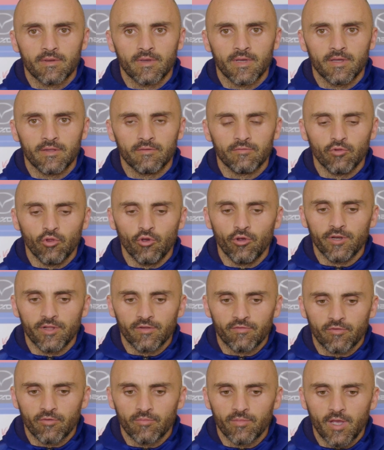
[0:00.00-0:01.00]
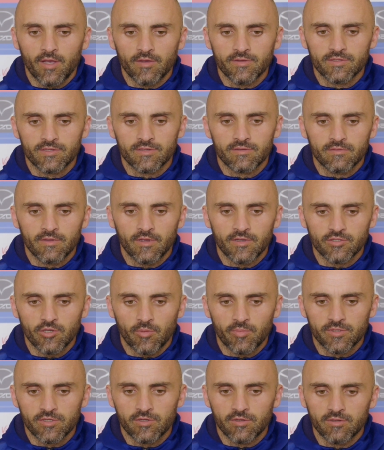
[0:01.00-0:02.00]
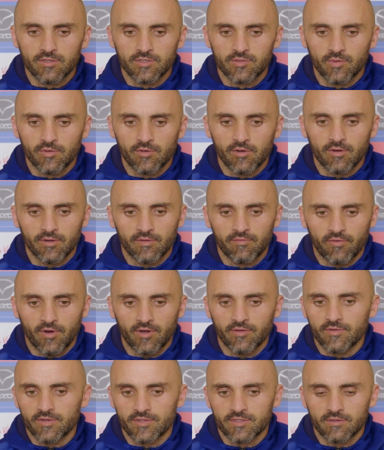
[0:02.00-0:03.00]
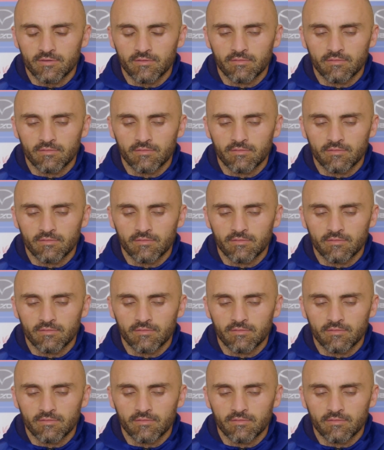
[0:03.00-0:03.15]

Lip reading: and learning from those opportunities we've got in front of us.